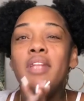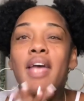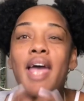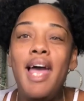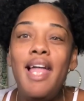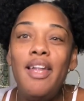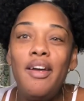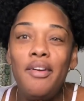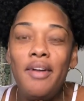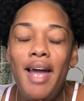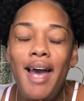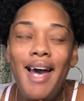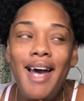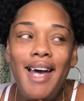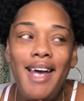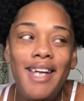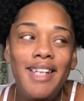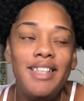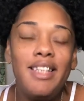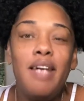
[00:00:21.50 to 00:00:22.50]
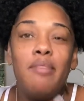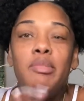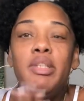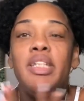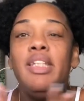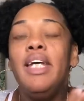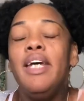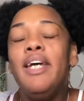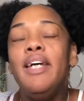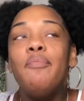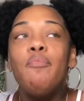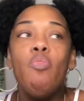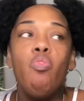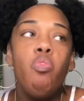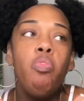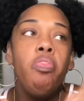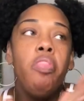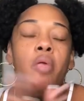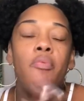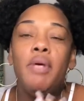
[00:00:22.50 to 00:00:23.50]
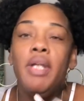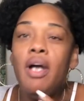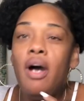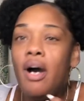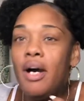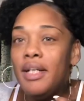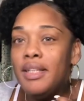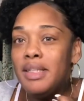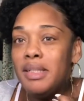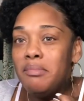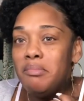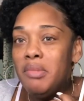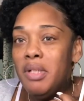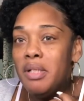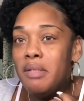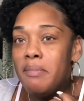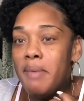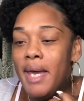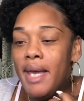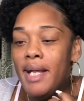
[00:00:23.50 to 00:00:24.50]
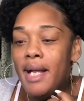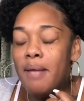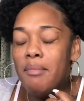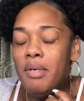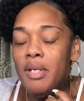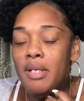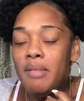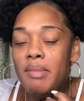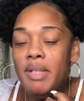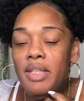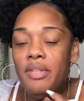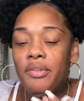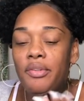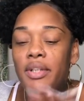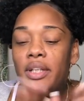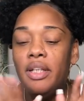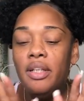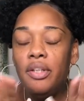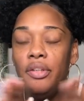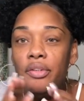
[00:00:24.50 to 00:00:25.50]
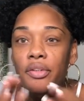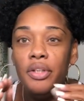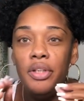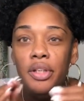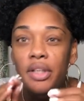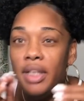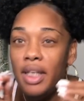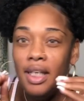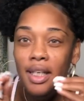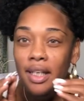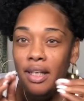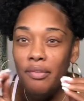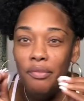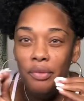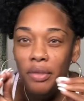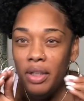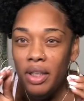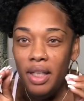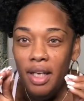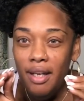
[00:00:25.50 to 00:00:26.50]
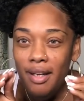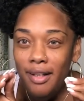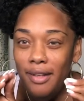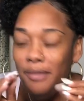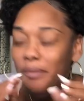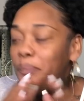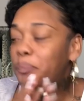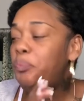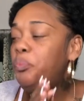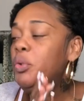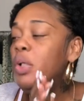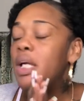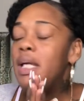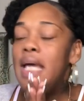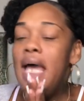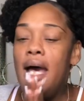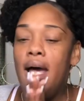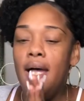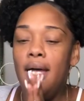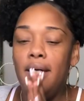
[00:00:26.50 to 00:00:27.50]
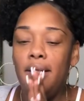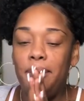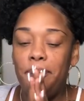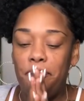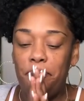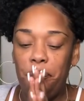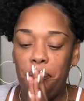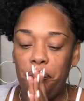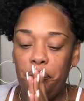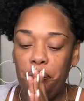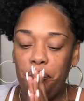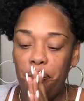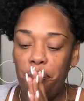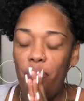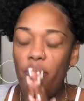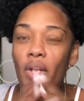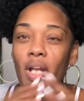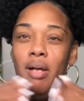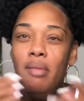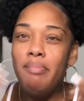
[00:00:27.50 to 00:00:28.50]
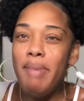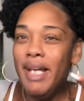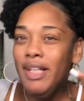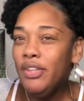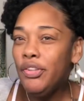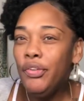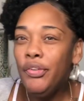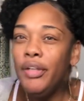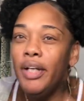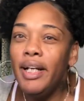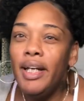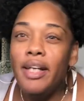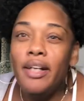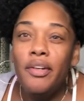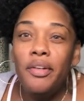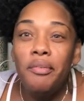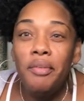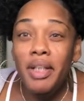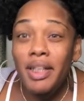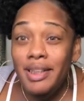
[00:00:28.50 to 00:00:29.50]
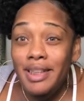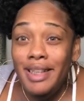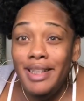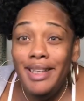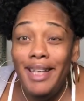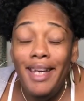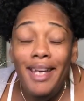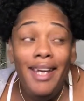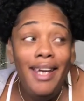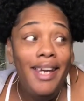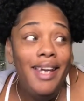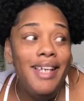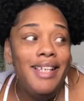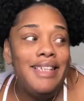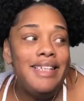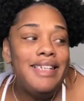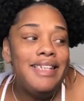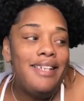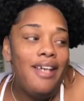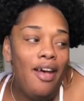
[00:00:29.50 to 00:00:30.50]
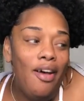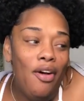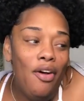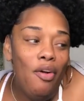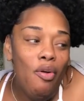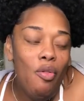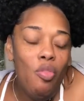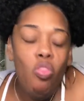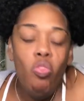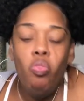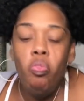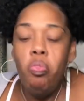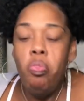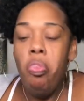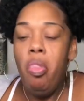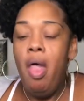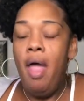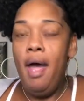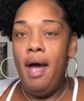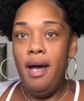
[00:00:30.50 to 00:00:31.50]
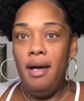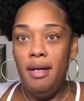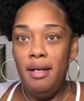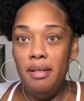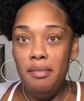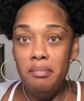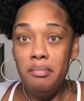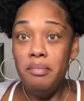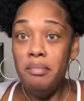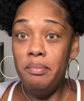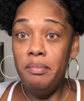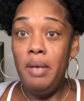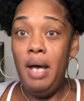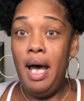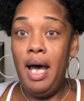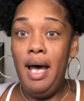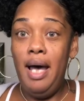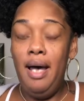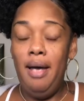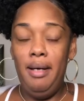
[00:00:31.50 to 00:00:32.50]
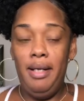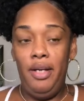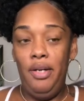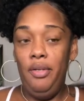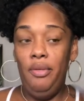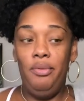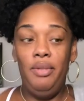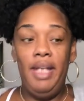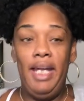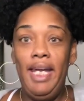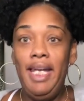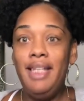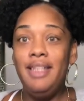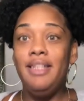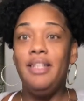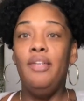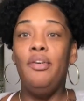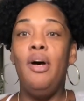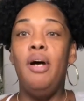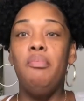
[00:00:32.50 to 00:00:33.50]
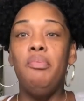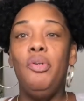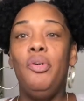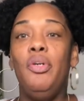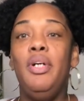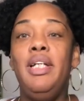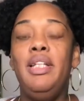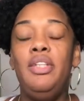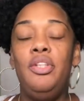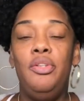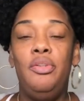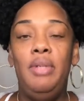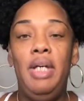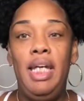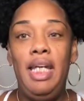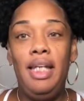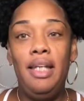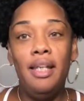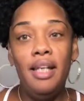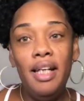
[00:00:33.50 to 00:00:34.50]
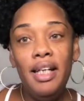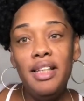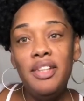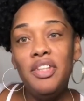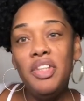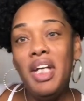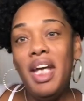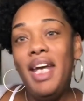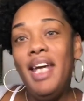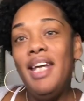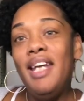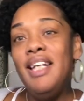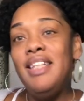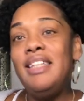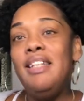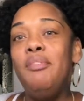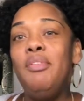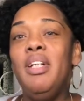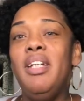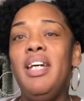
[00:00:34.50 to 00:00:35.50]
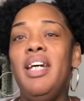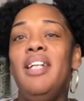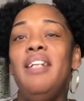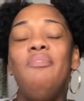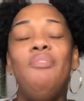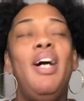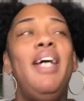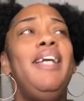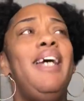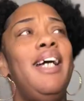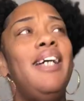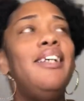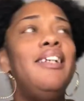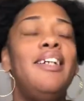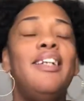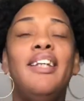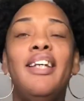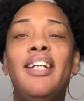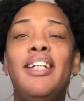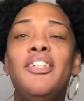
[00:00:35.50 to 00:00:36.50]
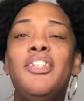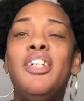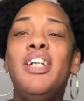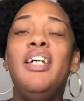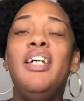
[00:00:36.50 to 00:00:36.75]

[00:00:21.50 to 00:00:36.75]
Hello guys, coming today with an awesome mukbang. I'm gonna be doing a little cooking in front of y'all. Backstory, I gotta go to work today, so I go late, so I'm going to eat lunch, and I said why not cook lunch